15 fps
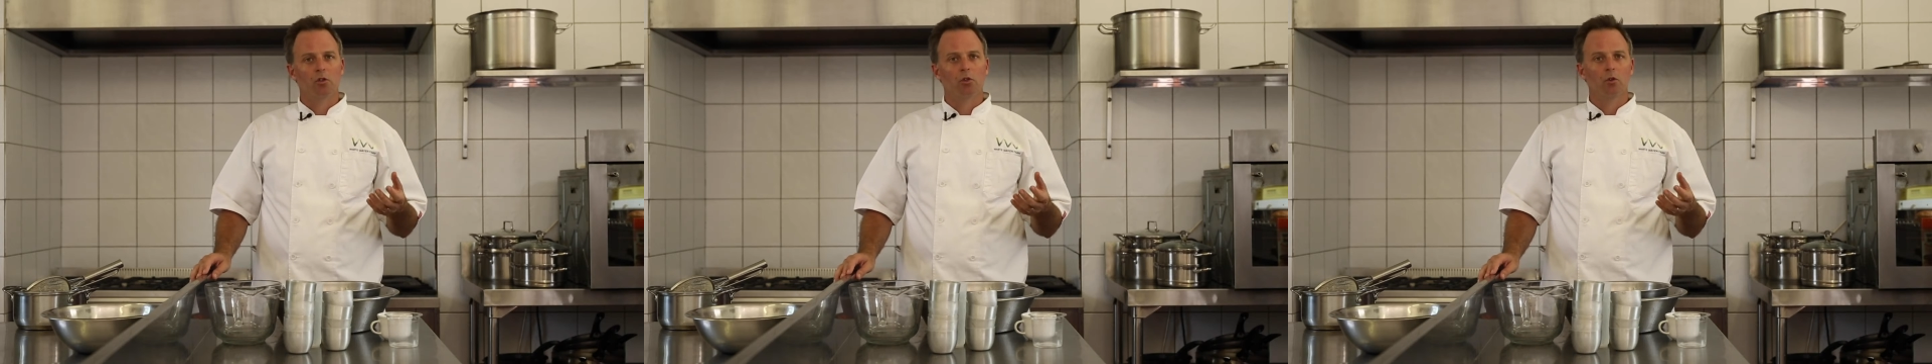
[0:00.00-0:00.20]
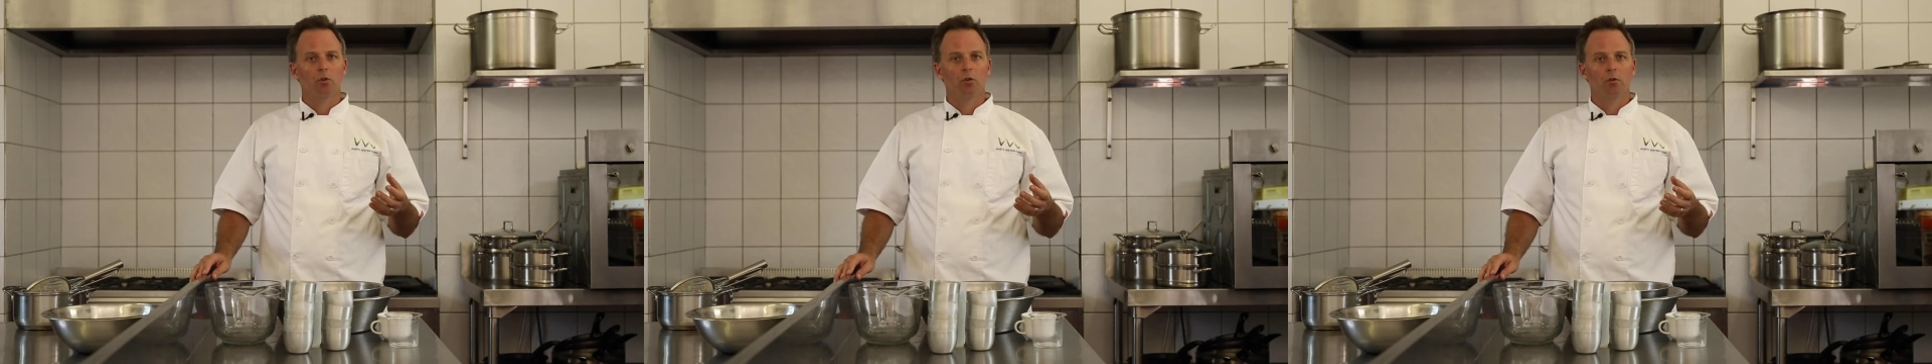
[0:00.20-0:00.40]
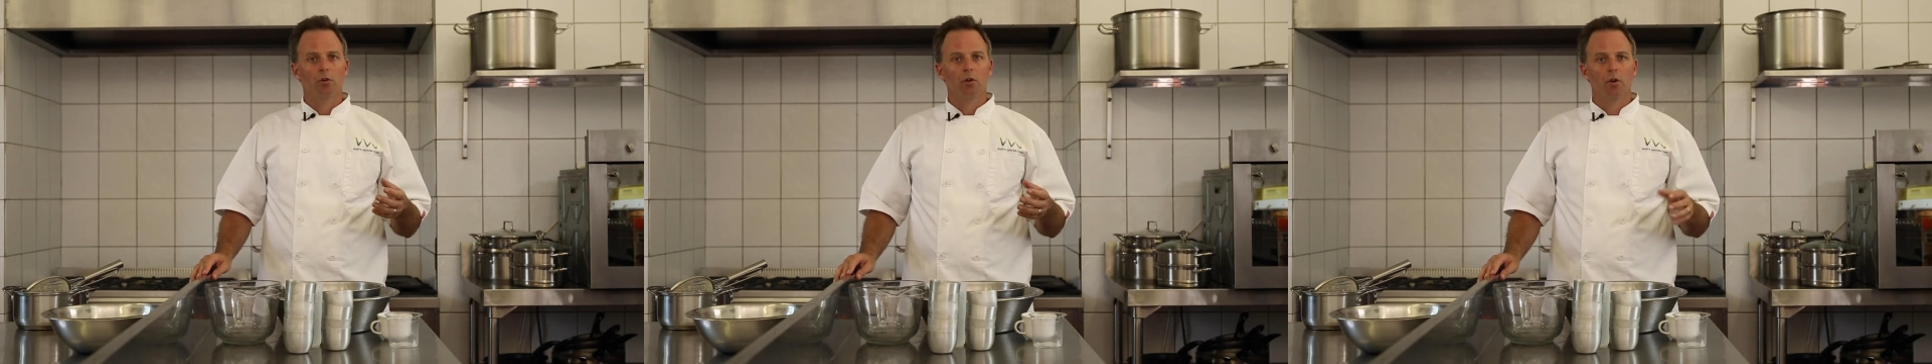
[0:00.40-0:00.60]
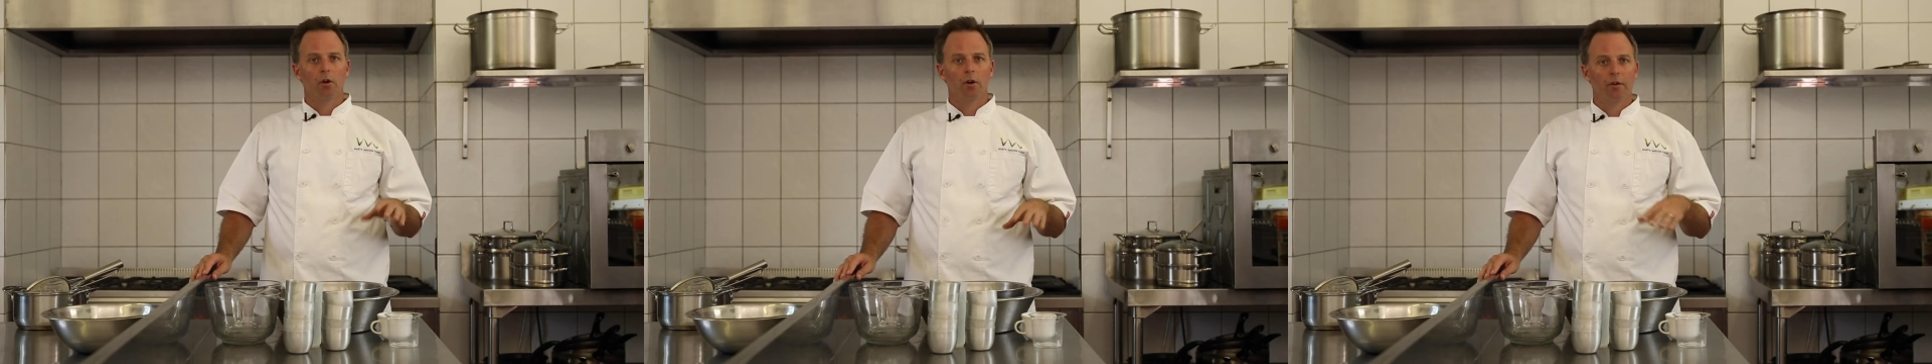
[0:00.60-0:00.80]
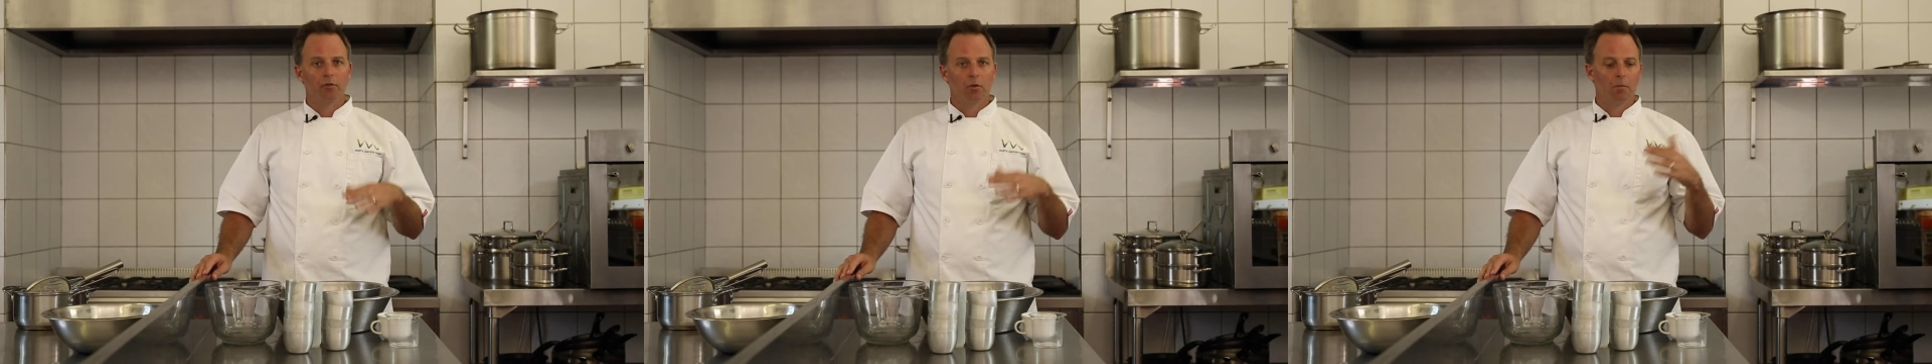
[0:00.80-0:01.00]
two. You
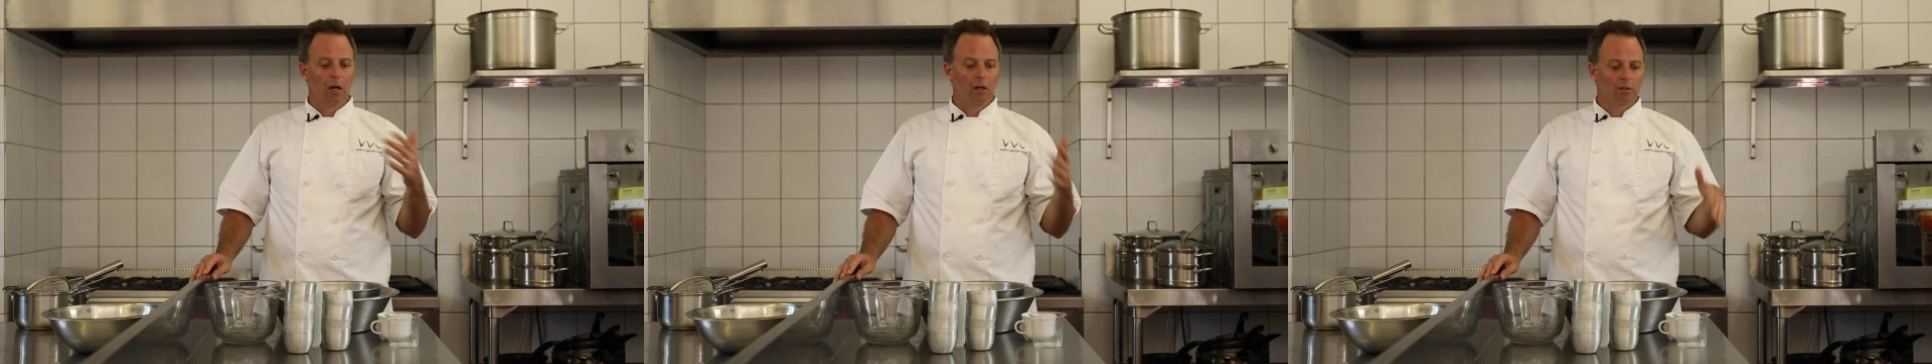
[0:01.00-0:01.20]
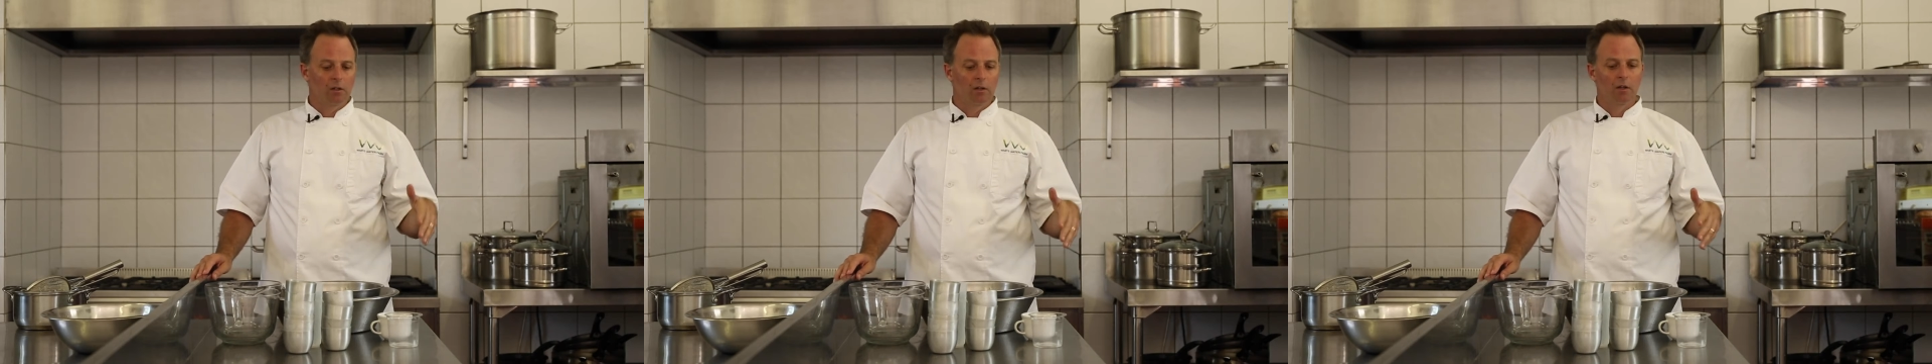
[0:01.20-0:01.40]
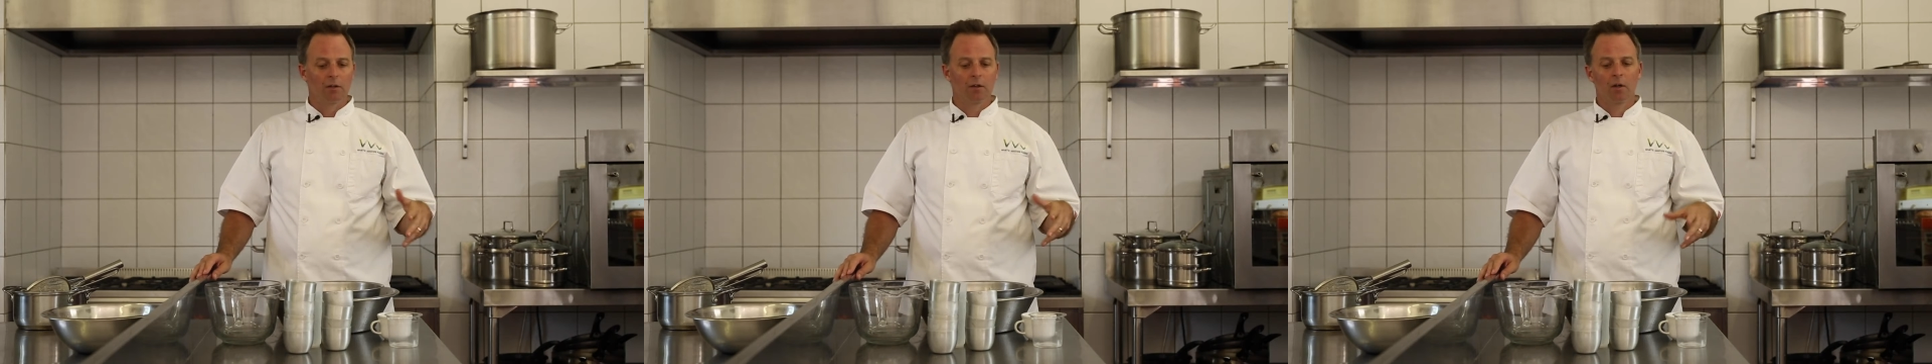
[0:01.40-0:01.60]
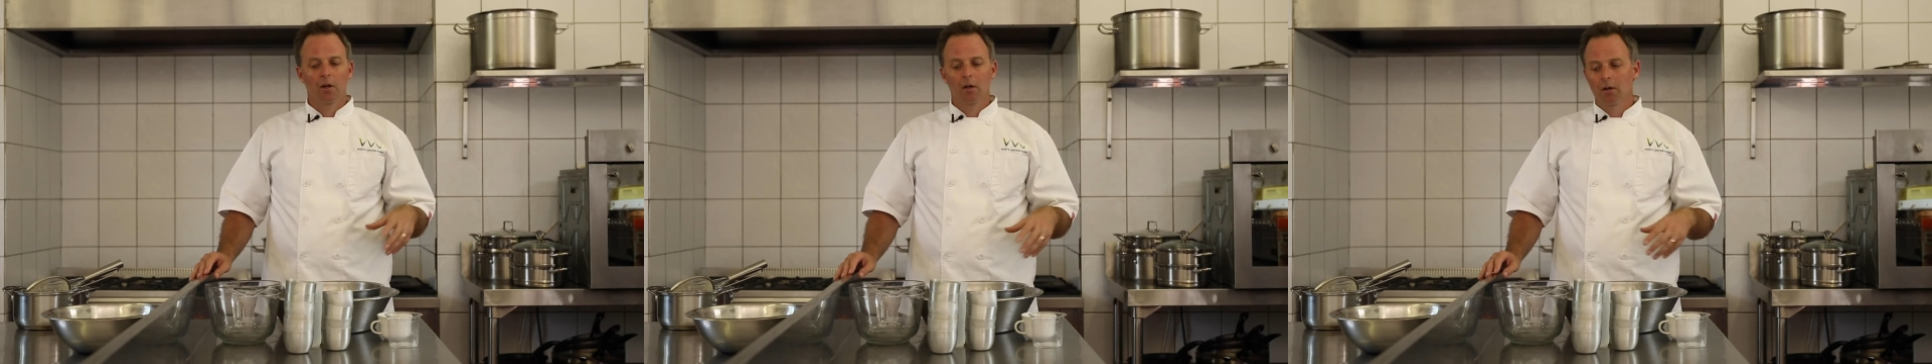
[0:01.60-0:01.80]
don't have to melt it.